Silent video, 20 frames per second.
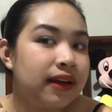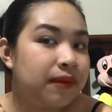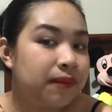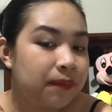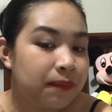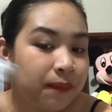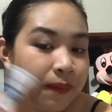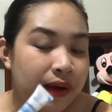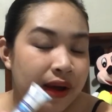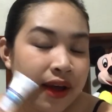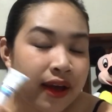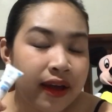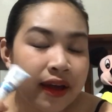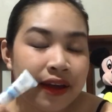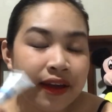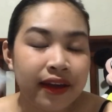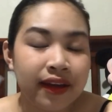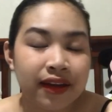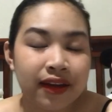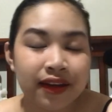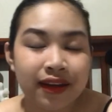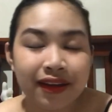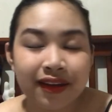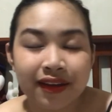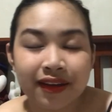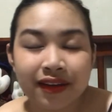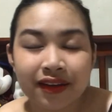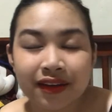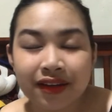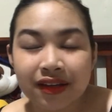
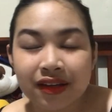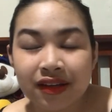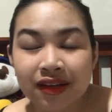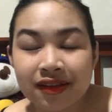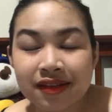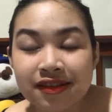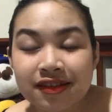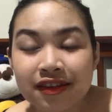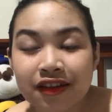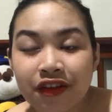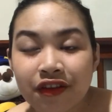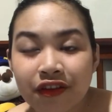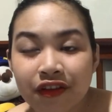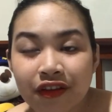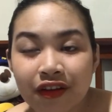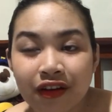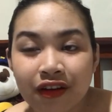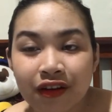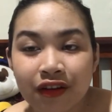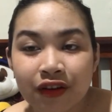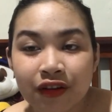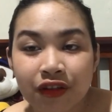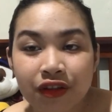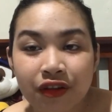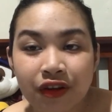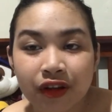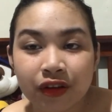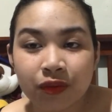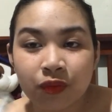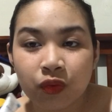my instant
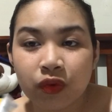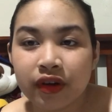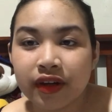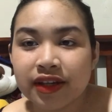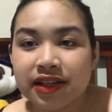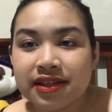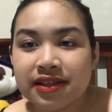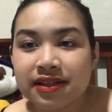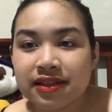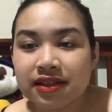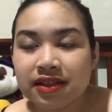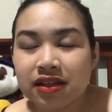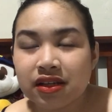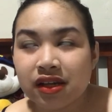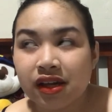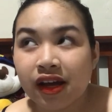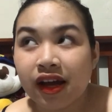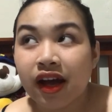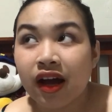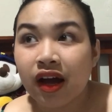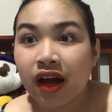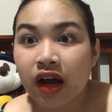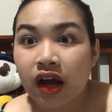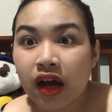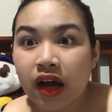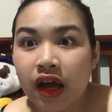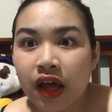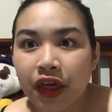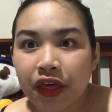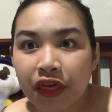thought was,
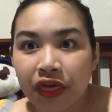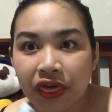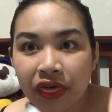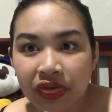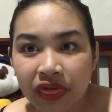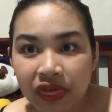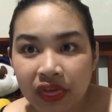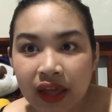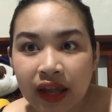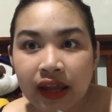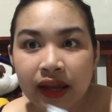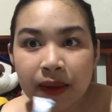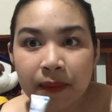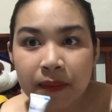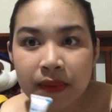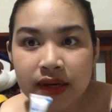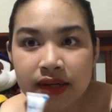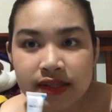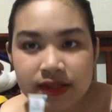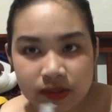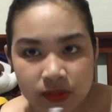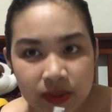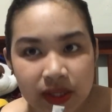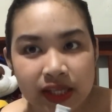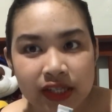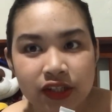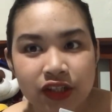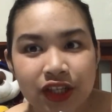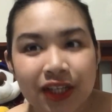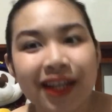I think I'm gonna
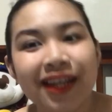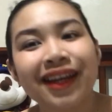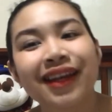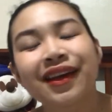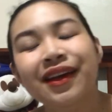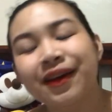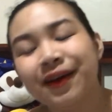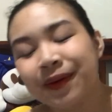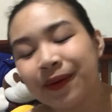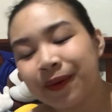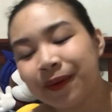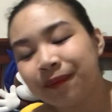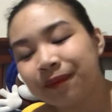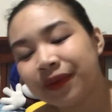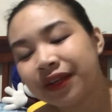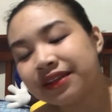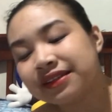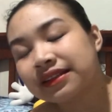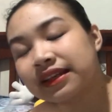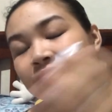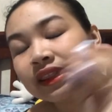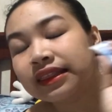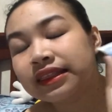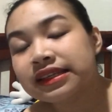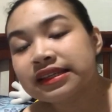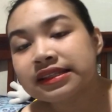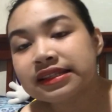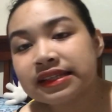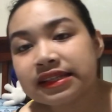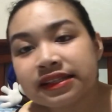switch because
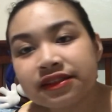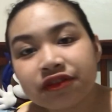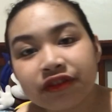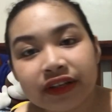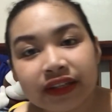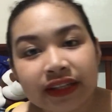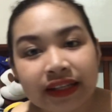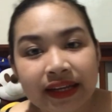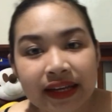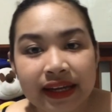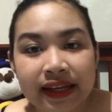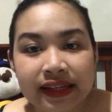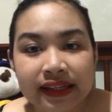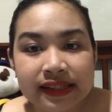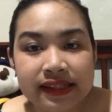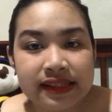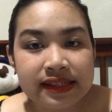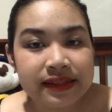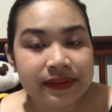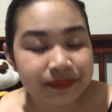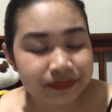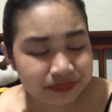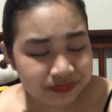this is really nice.